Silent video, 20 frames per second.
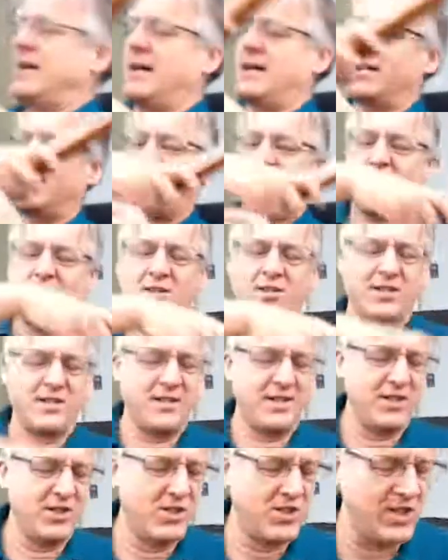starts
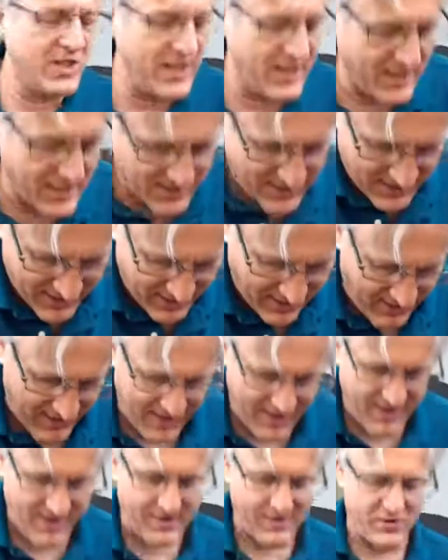in a G. It's in the
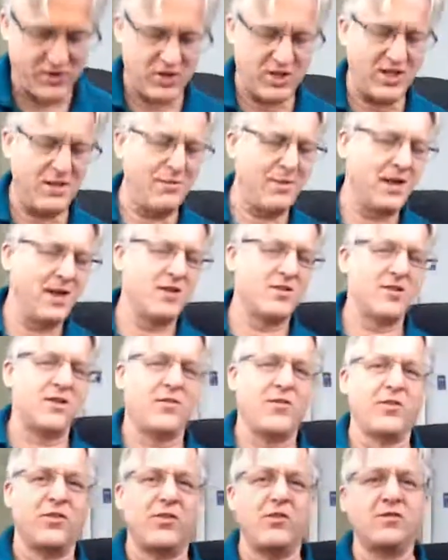key of G major,
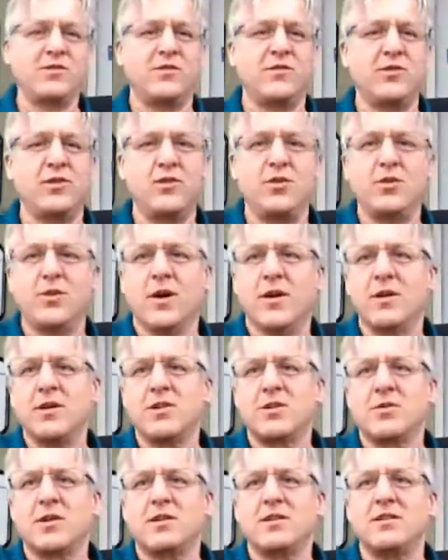for those of you who are
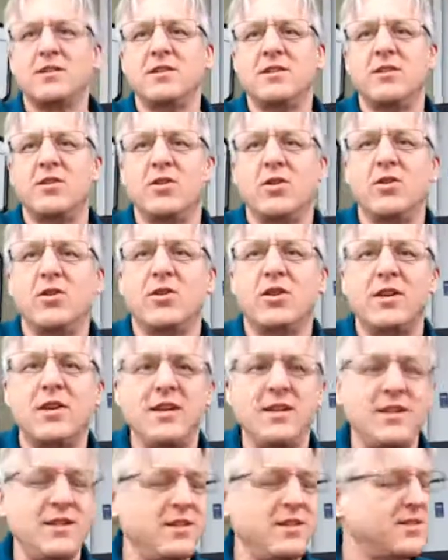interested and know your
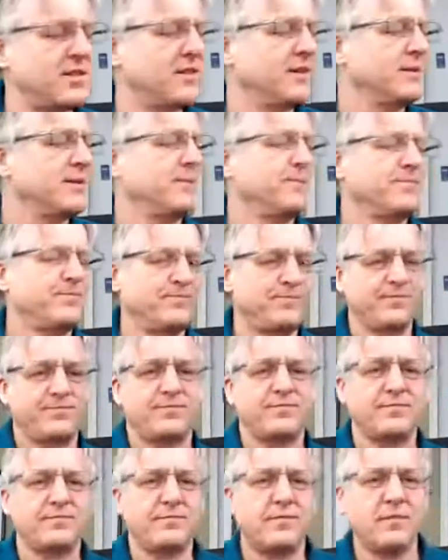keys.
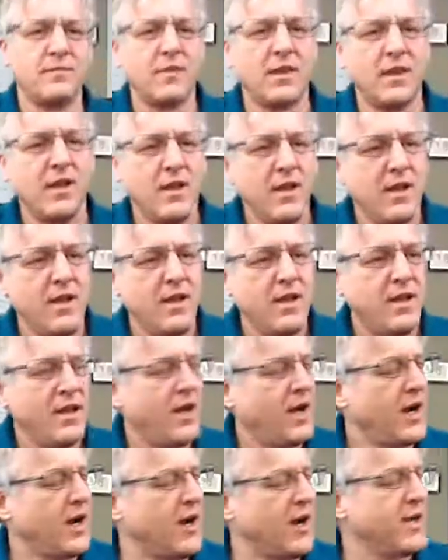
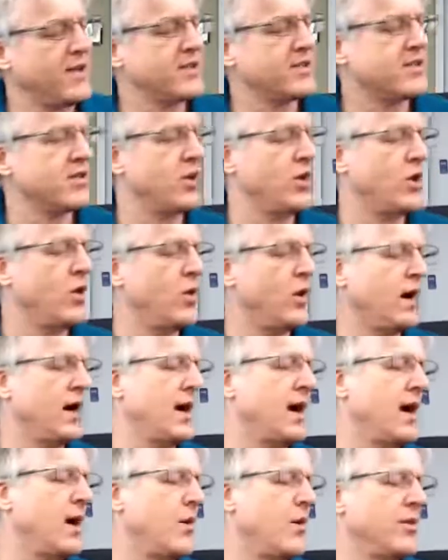All right,
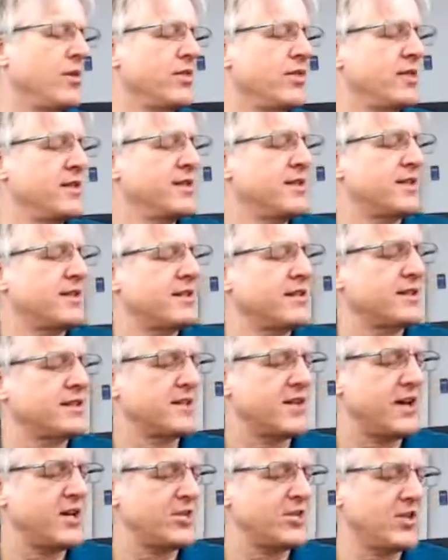so it
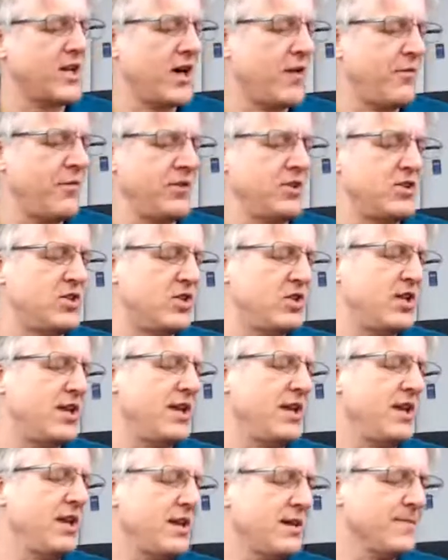starts off with a
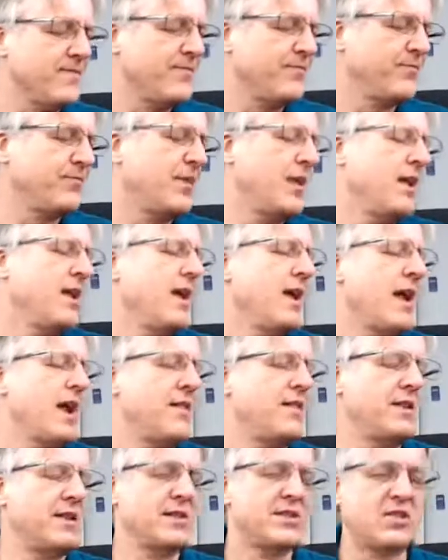G,
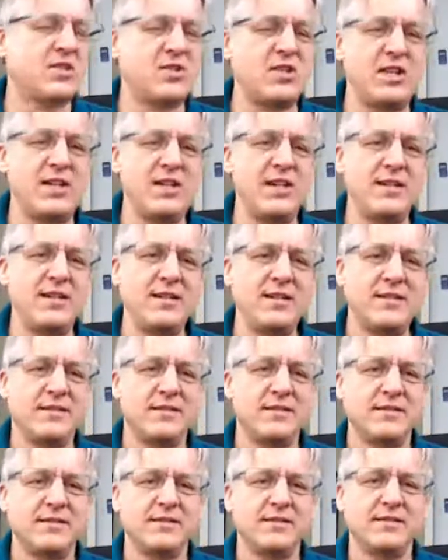and then a C,
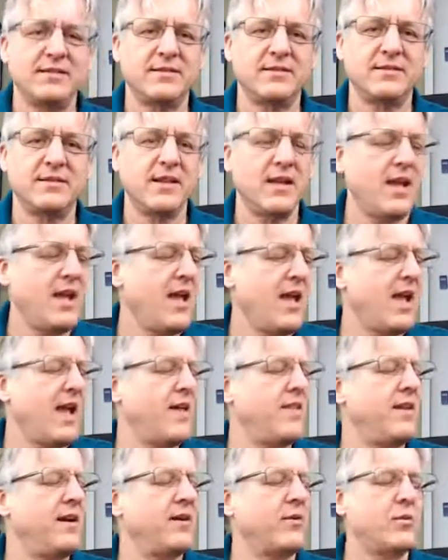and
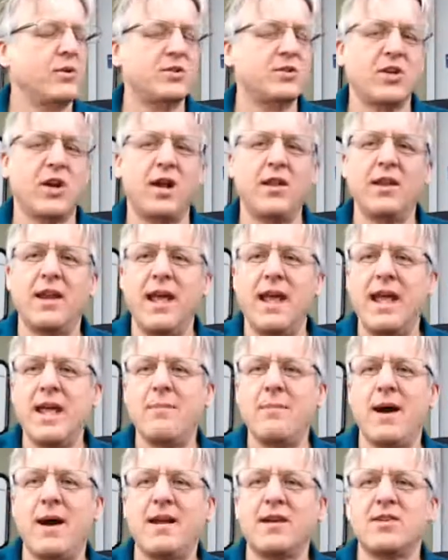then what's called an A
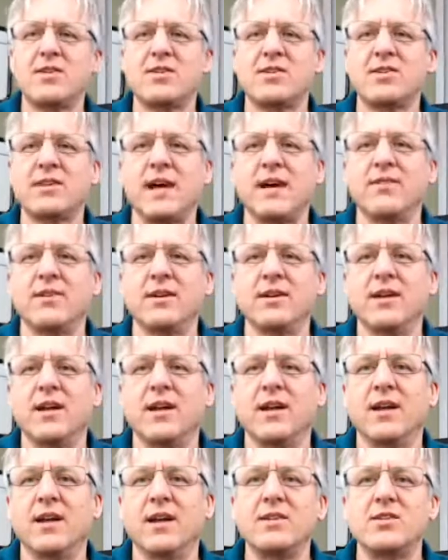minor 7.
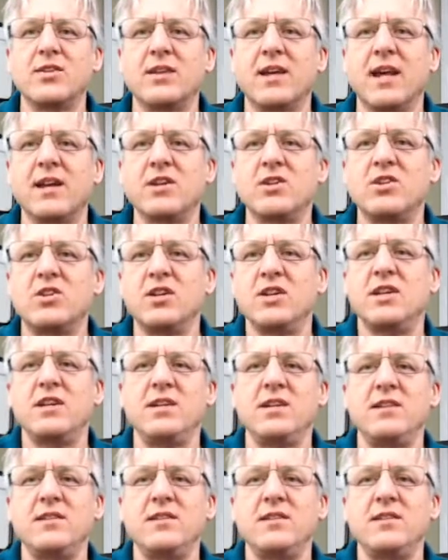All right, so you got a G.